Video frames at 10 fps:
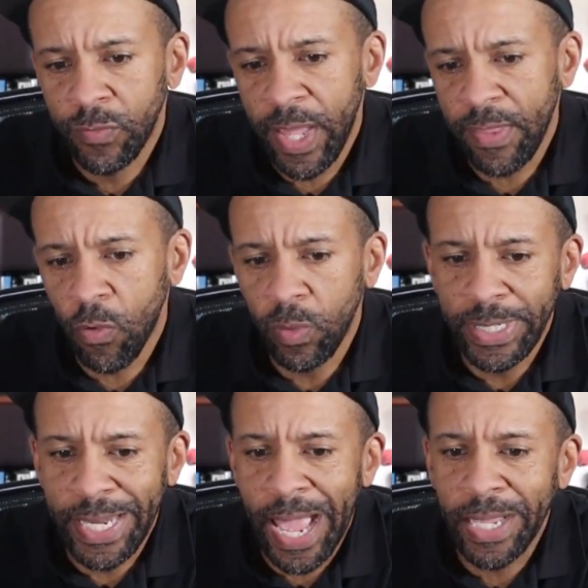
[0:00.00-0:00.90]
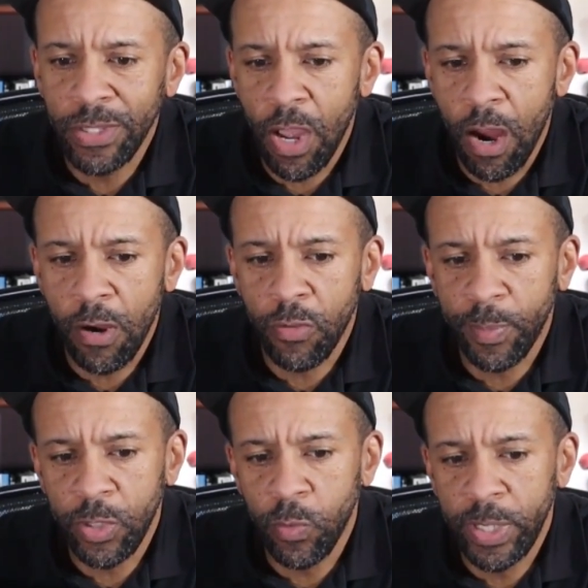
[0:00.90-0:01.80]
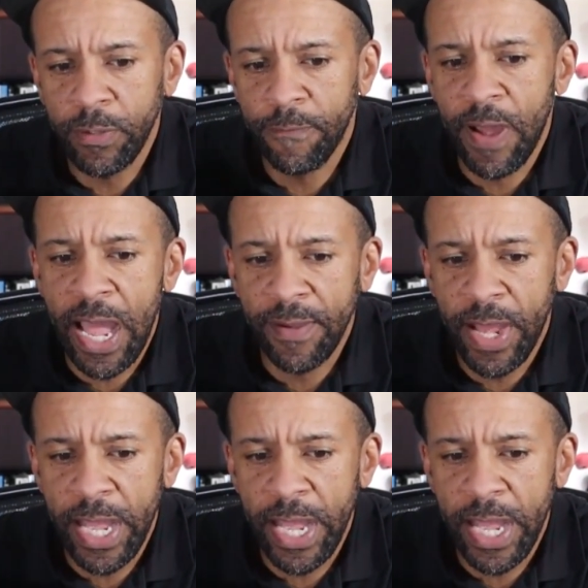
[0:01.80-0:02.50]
So that's only 9 yards between the 5